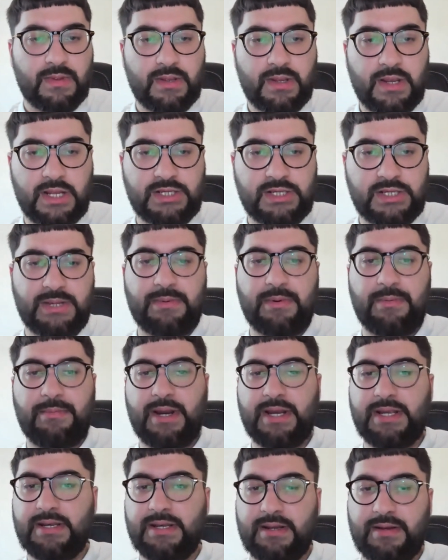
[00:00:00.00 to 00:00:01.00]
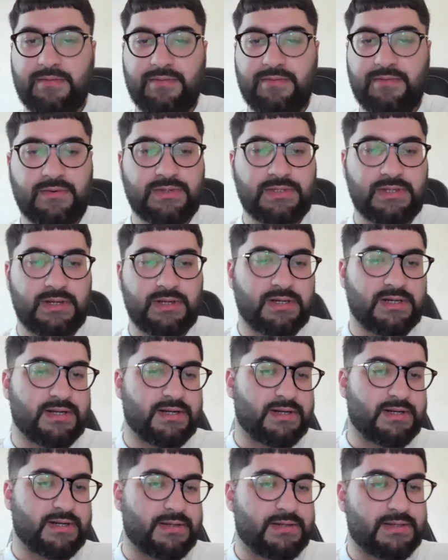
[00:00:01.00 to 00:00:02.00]
I change my mind. If there was an
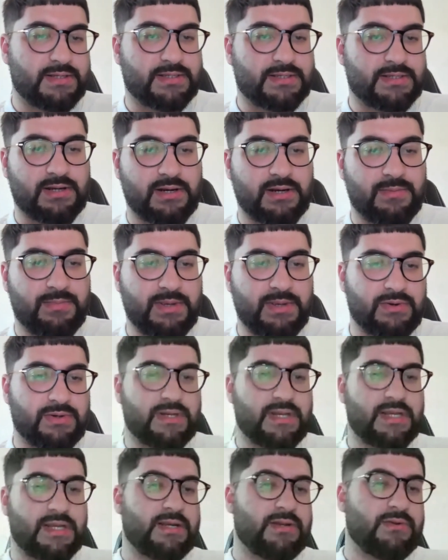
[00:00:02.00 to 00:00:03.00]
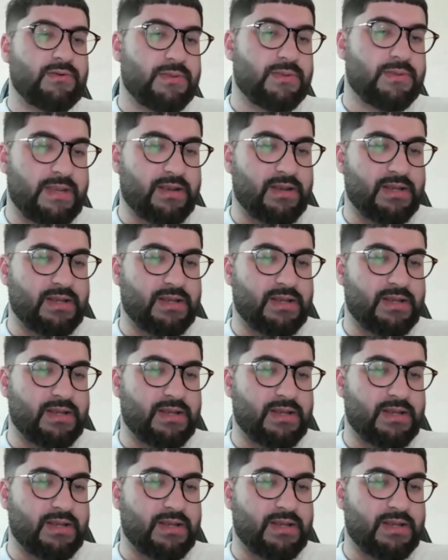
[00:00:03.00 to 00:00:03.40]
underdog, it's got to be Ortega. You'd rather pick.